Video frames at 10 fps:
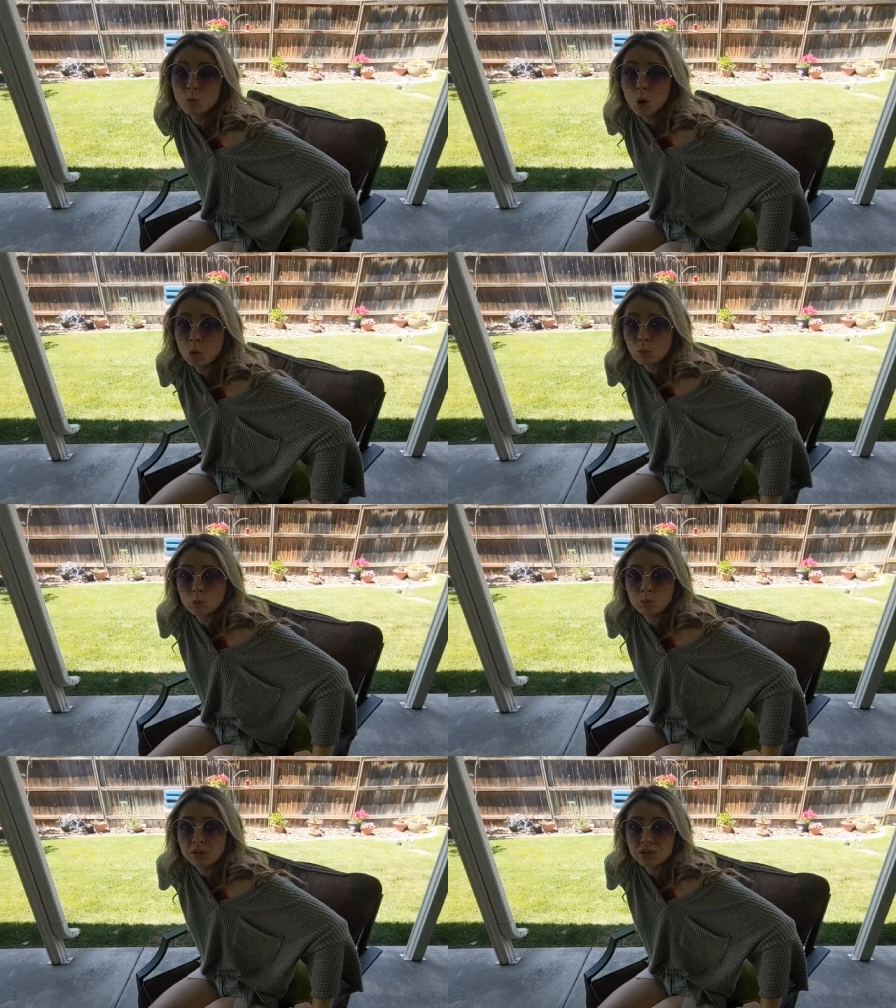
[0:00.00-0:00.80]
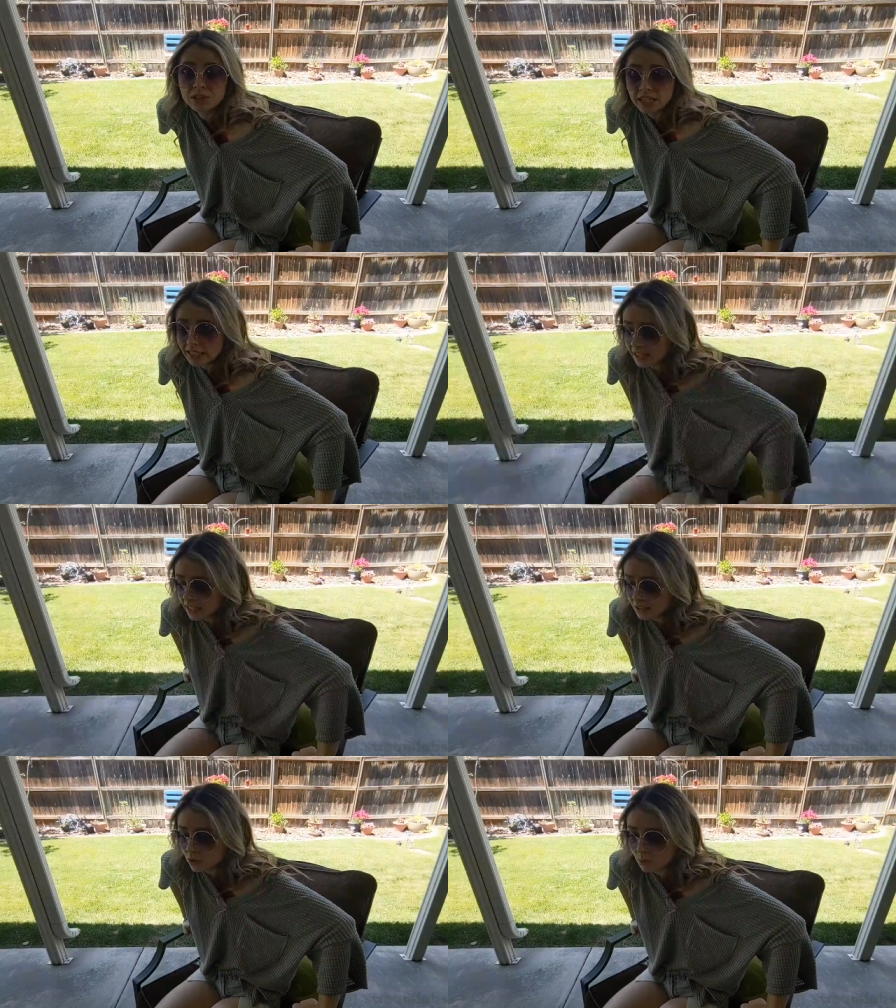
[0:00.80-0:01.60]
small. He's skinny
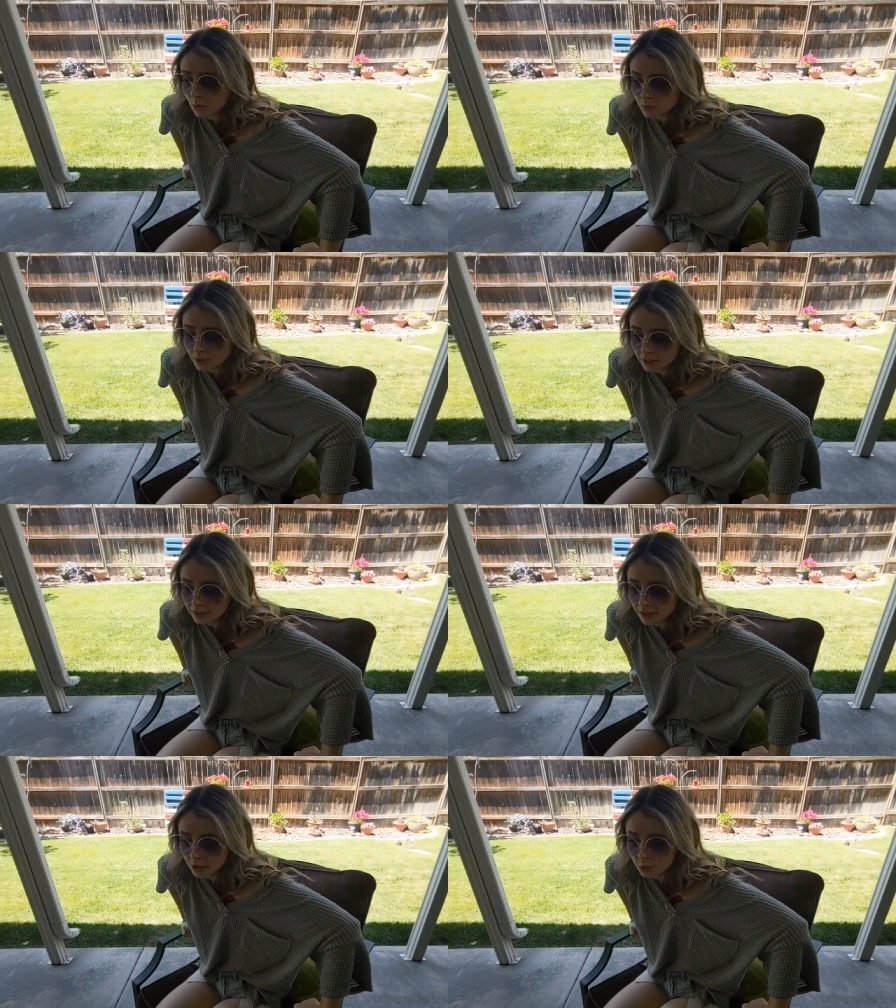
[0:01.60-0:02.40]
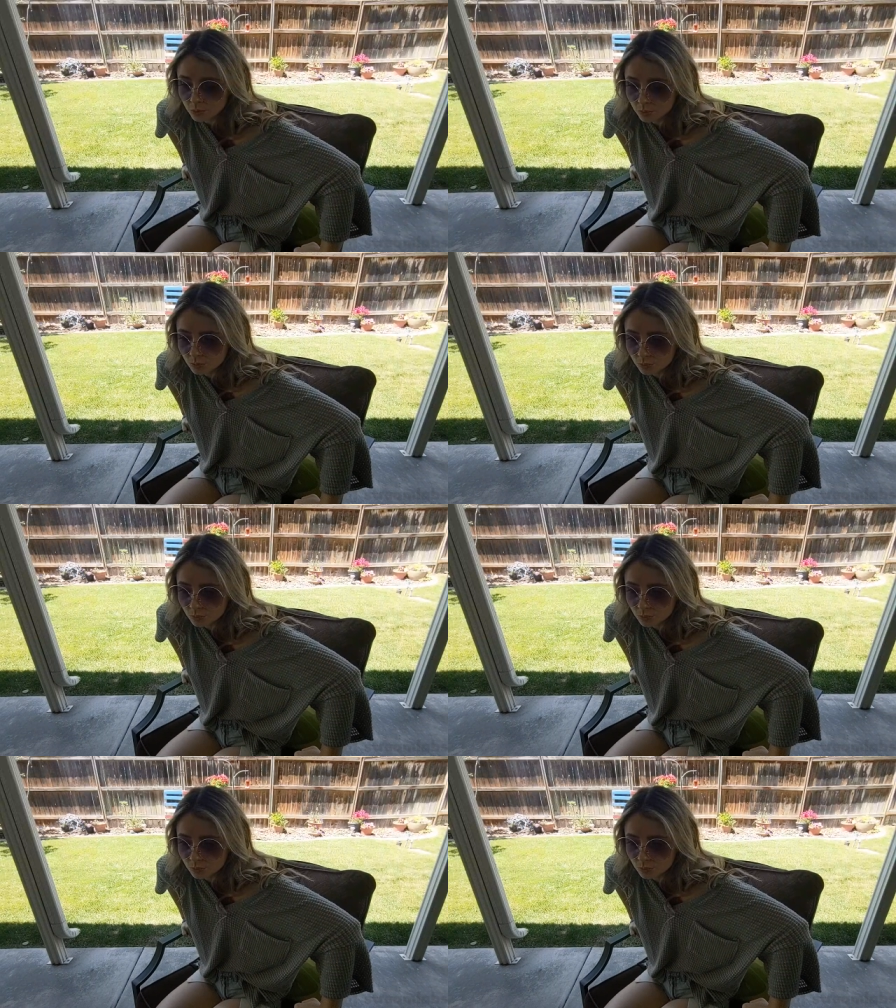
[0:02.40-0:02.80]
and small and cute.